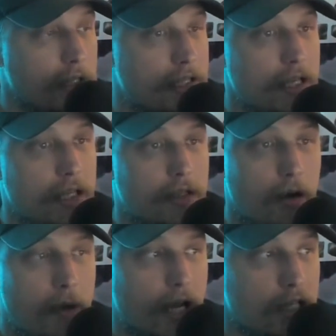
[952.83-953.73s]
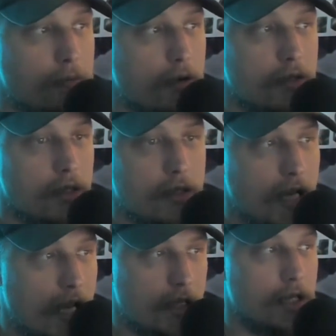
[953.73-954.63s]
to see some experts and
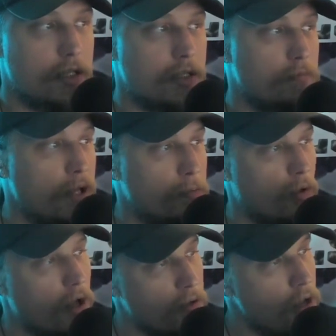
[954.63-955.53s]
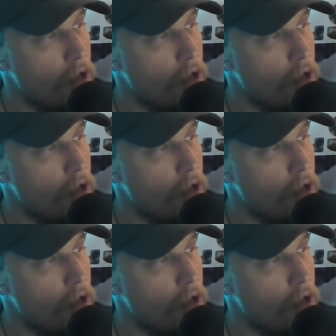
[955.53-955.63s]
scientists and people on